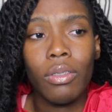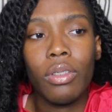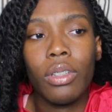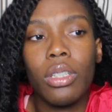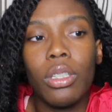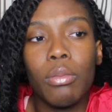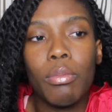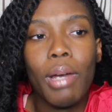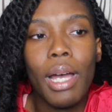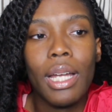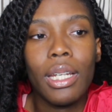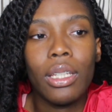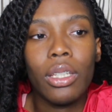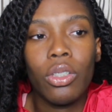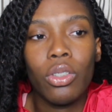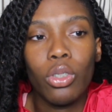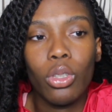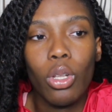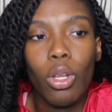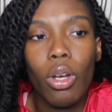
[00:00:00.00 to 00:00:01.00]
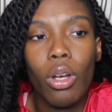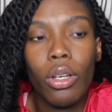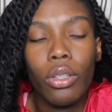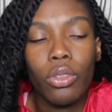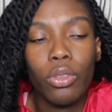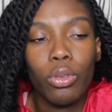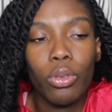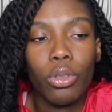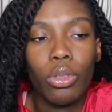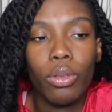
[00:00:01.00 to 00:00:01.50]
If anybody is
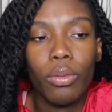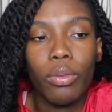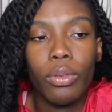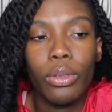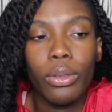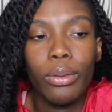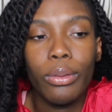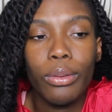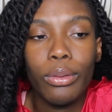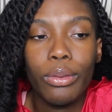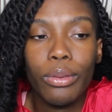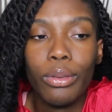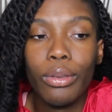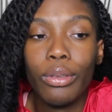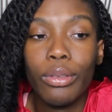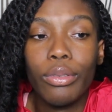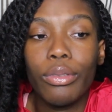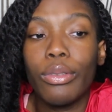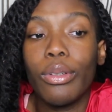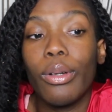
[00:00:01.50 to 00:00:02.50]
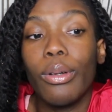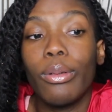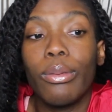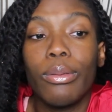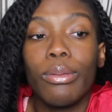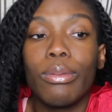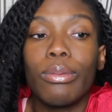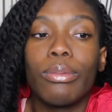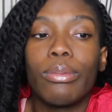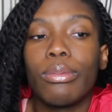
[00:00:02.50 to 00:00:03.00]
lost or confused or
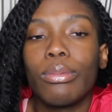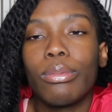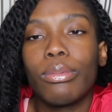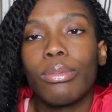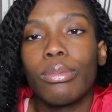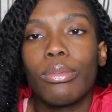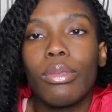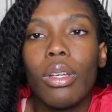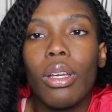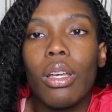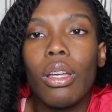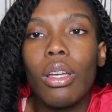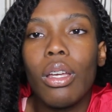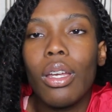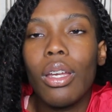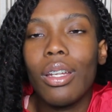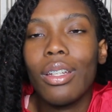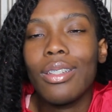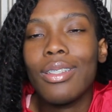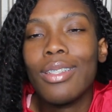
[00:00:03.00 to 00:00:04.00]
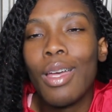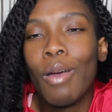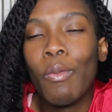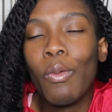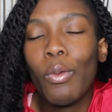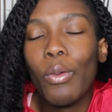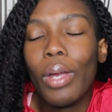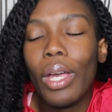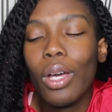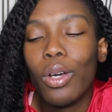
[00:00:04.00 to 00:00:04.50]
felt any
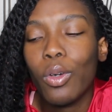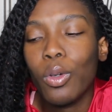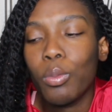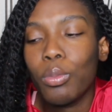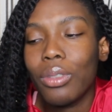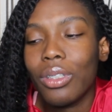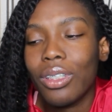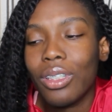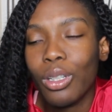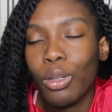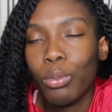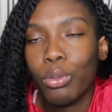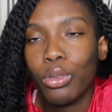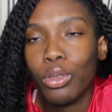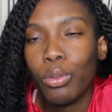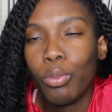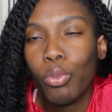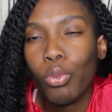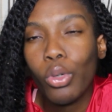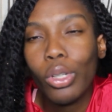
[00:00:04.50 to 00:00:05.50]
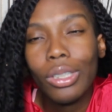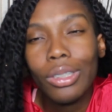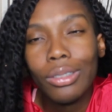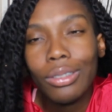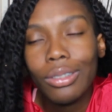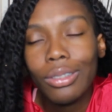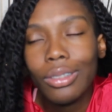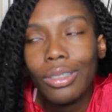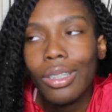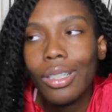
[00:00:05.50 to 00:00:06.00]
type of way, I hope this helps
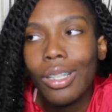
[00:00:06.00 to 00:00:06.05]
someone.